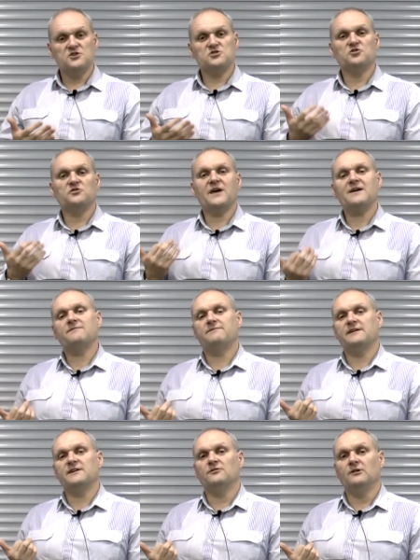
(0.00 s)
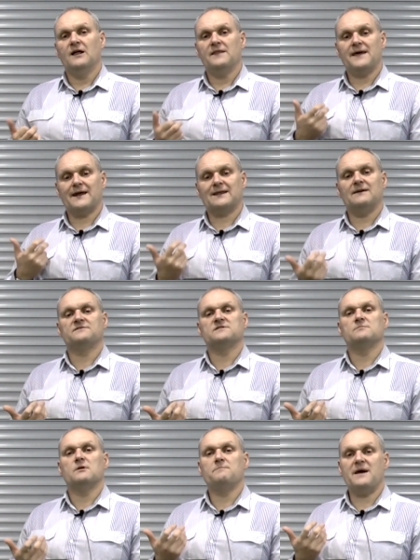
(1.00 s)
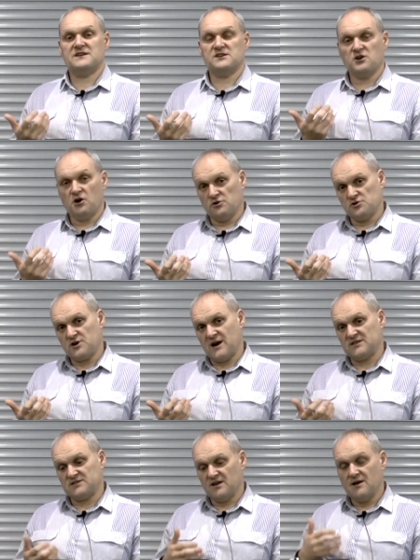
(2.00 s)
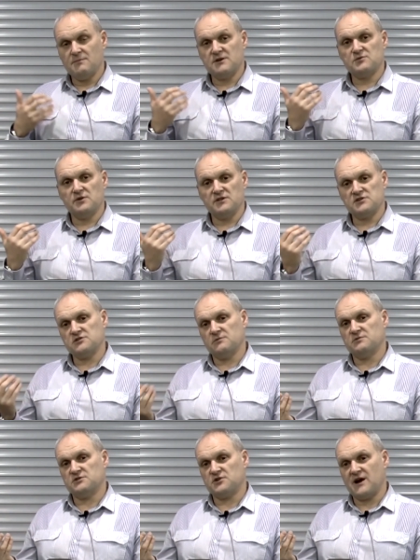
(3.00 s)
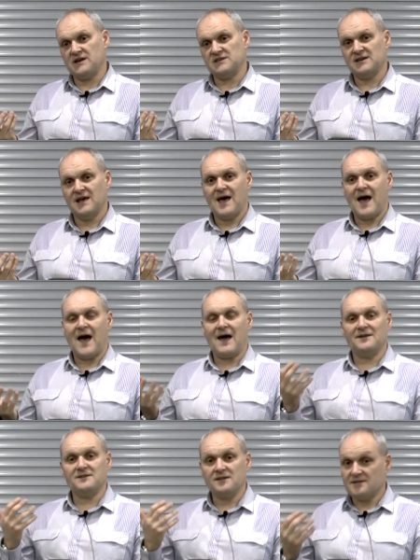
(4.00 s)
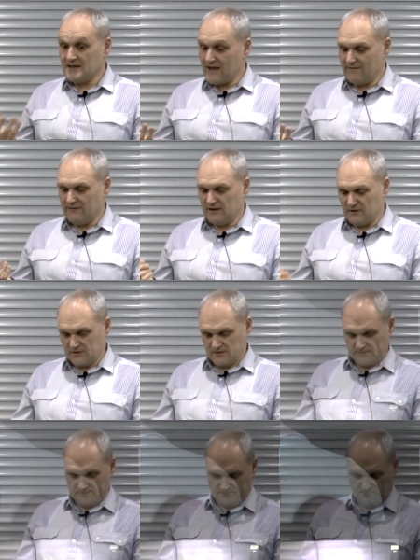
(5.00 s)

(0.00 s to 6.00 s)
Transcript: should they feel that gives them a better contrast between the substrate and the evidence.